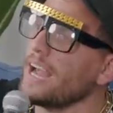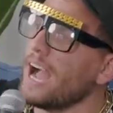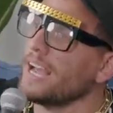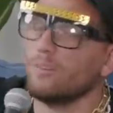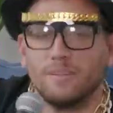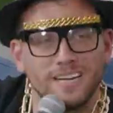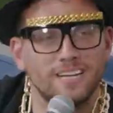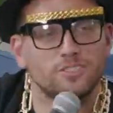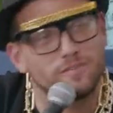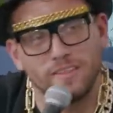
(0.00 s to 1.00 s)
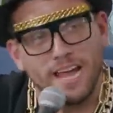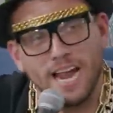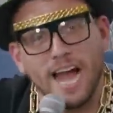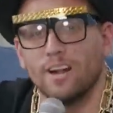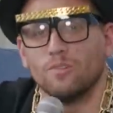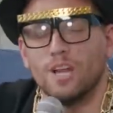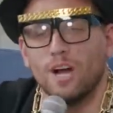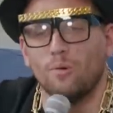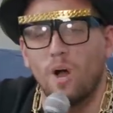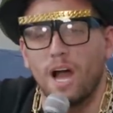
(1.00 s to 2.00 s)
I, I don't have an answer for that. I don't
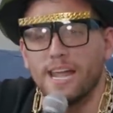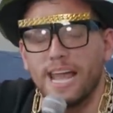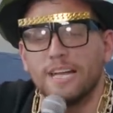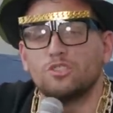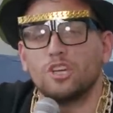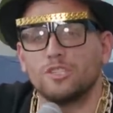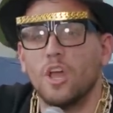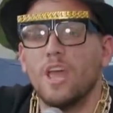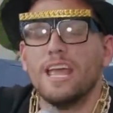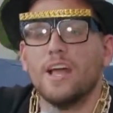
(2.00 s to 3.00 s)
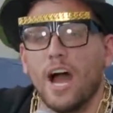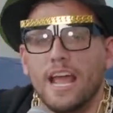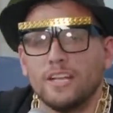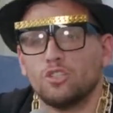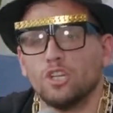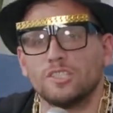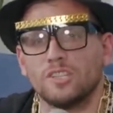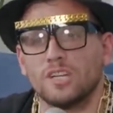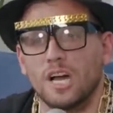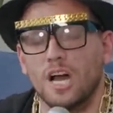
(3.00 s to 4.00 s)
know why. It just it
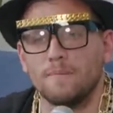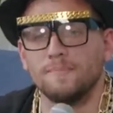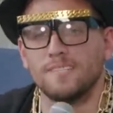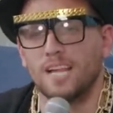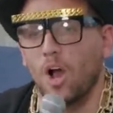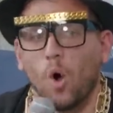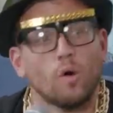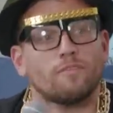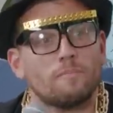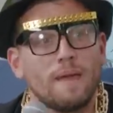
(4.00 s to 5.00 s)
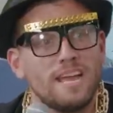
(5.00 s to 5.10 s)
just comes over